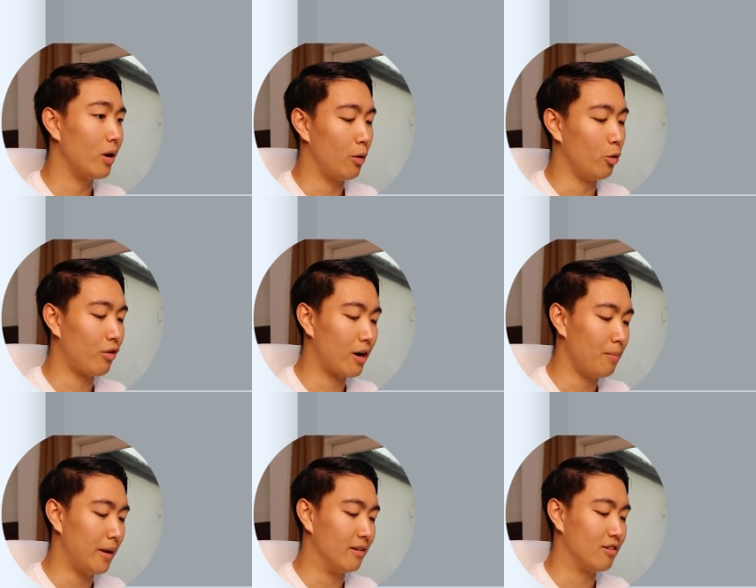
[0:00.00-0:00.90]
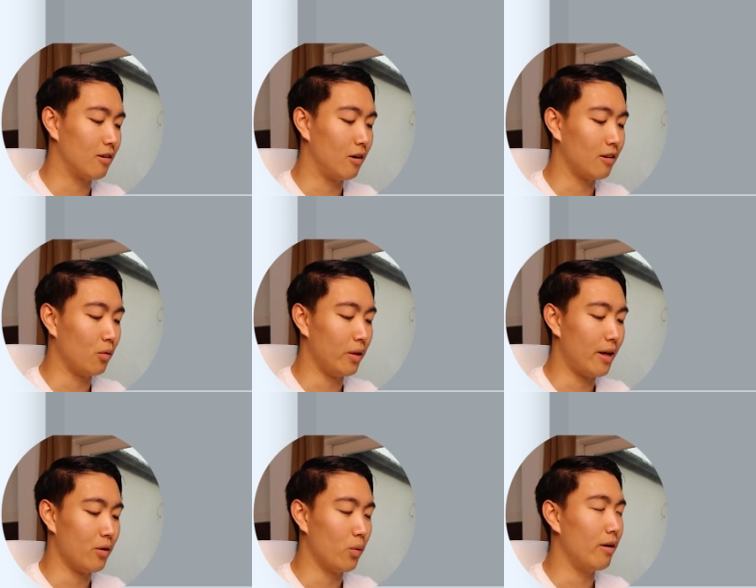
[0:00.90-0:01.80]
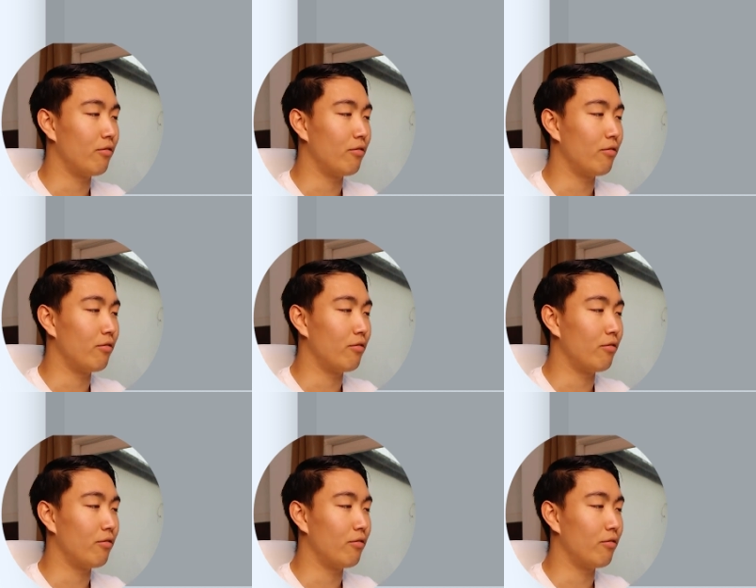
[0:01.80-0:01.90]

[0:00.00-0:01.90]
I would recommend starting with anywhere